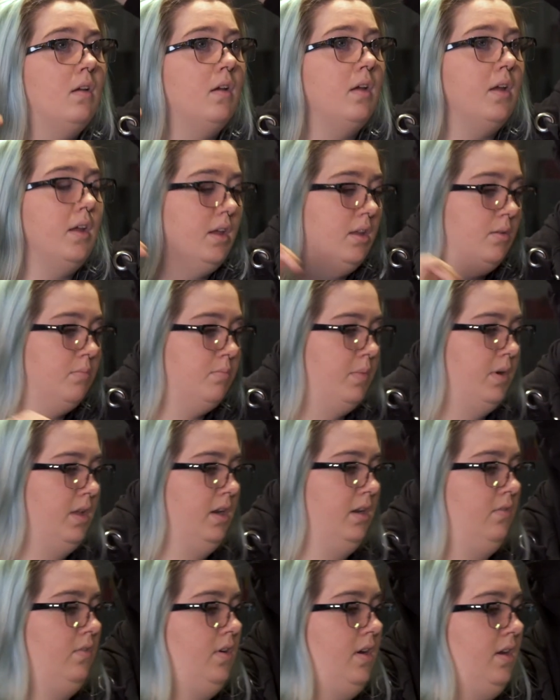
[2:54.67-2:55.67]
And pin
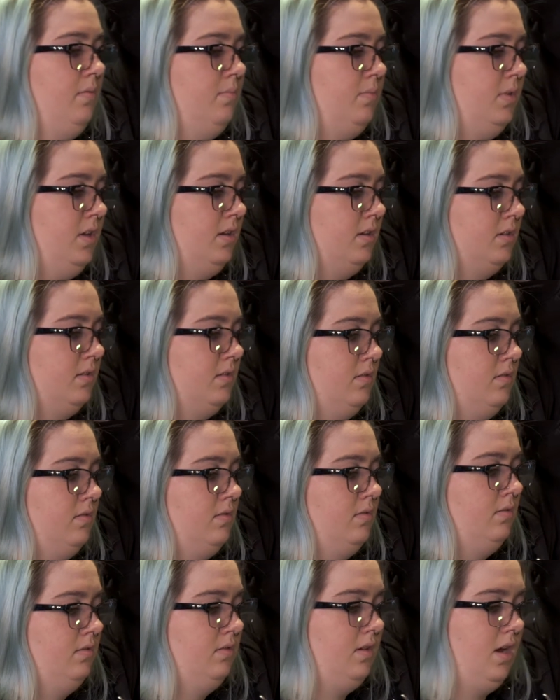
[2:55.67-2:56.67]
it right in place.
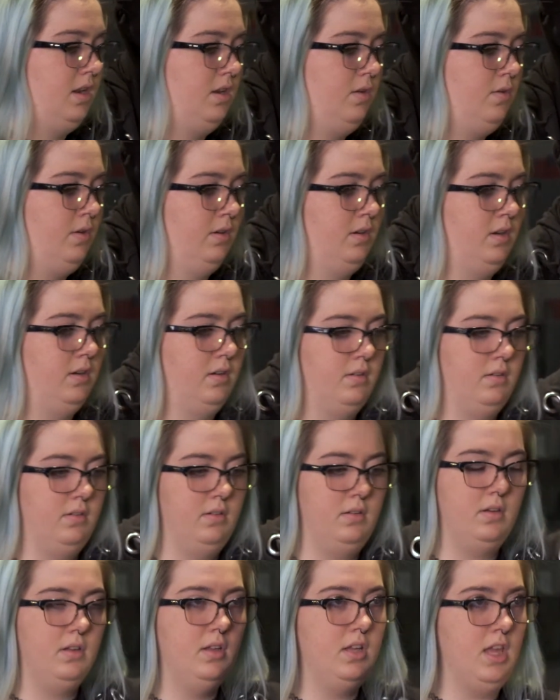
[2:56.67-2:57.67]
And you can
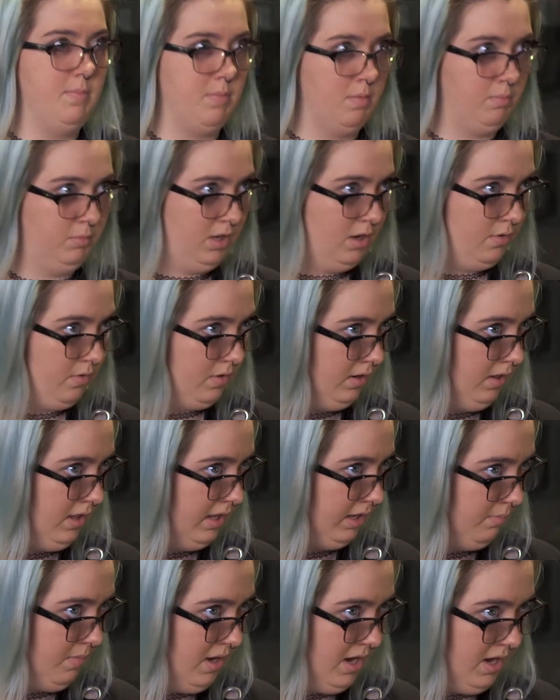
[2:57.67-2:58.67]
keep them lower
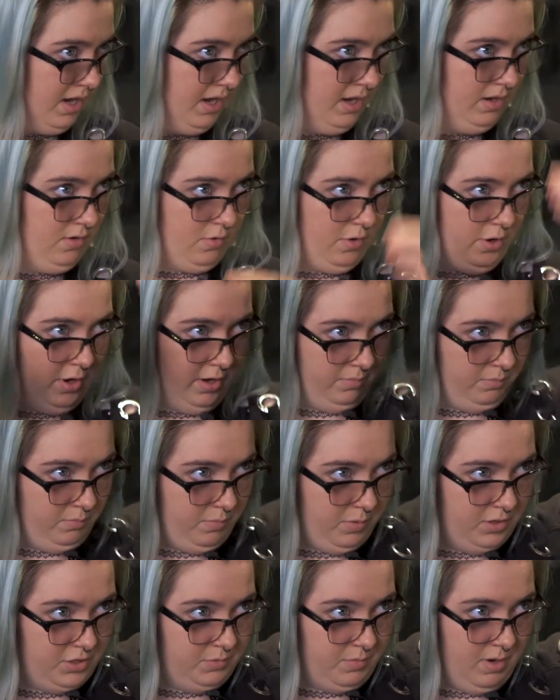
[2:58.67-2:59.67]
like mine, or you can
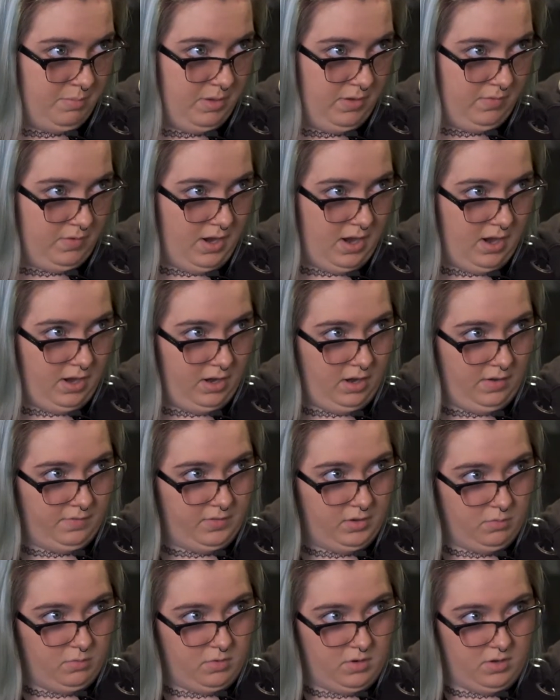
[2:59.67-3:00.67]
push them up even higher if
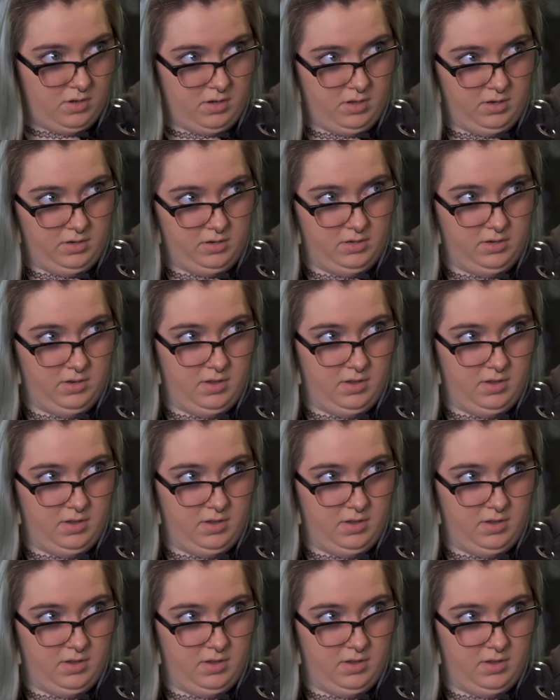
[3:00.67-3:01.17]
you want.